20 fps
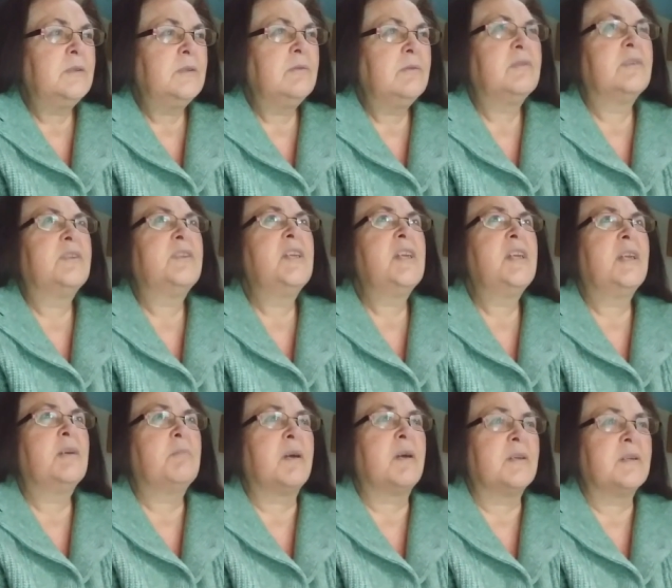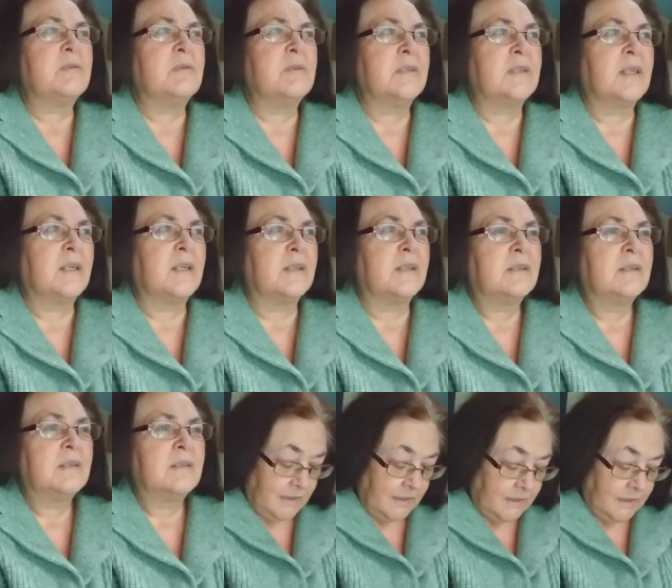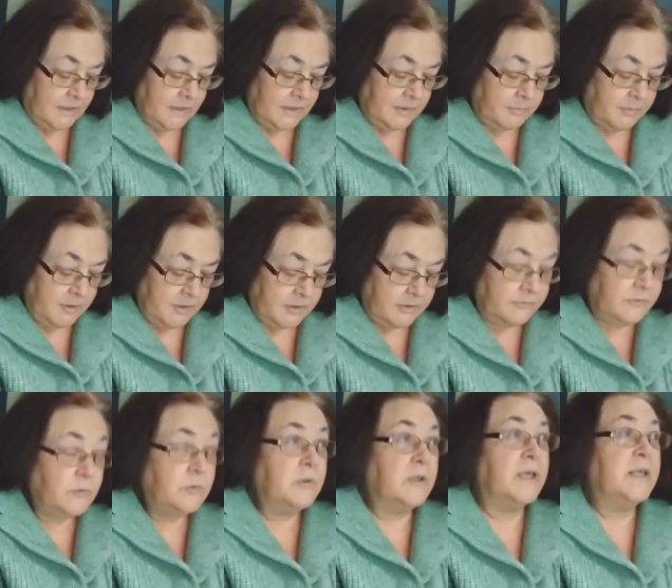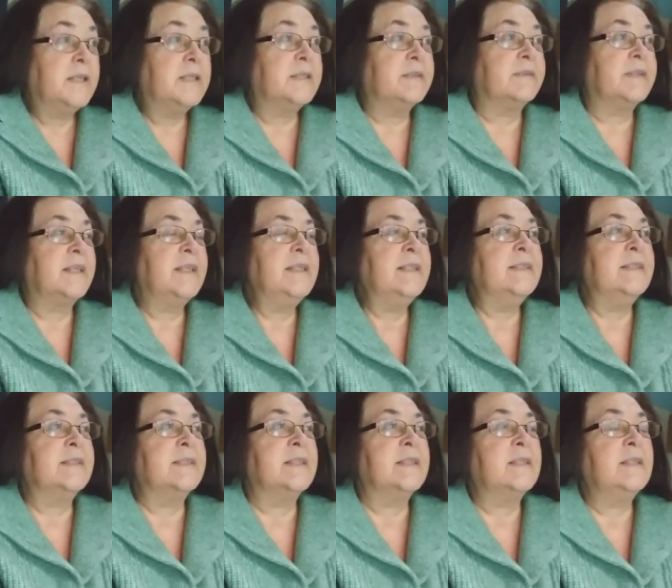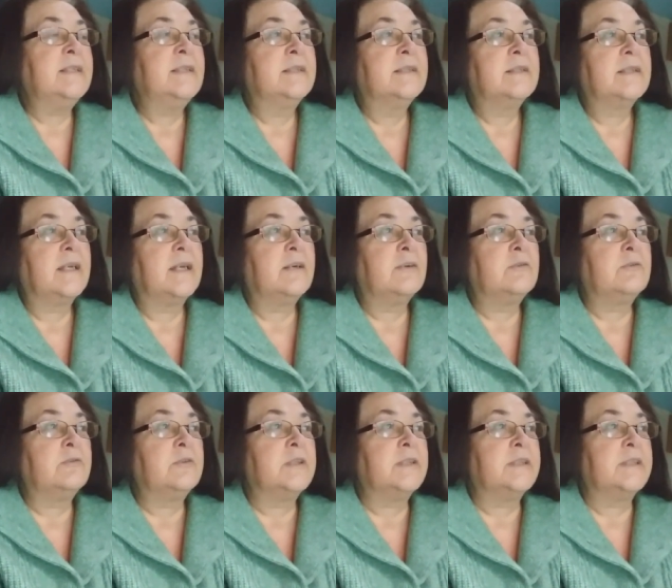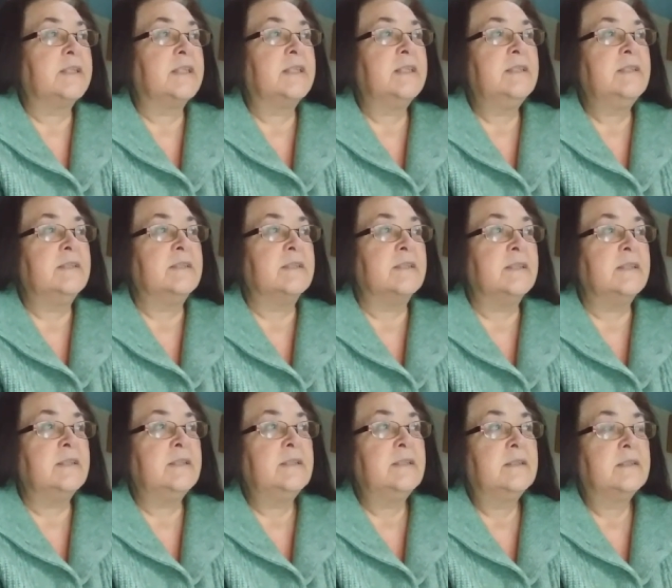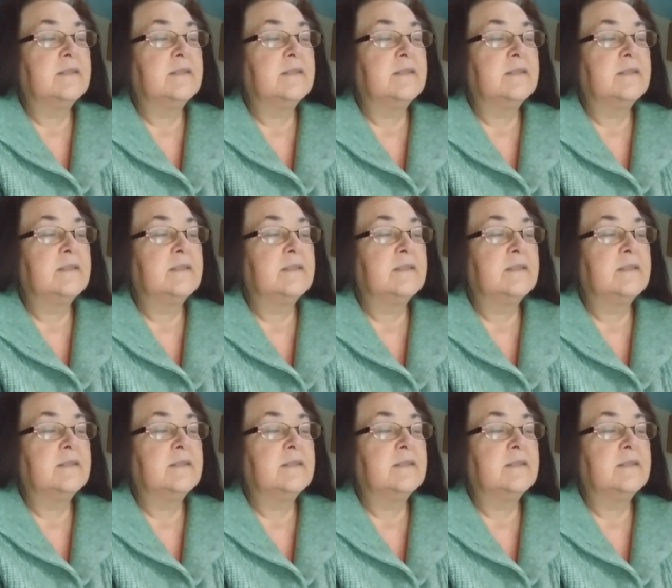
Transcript: you even think about doing that? And I suppose you've all heard of Kinsey, Alfred Kinsey.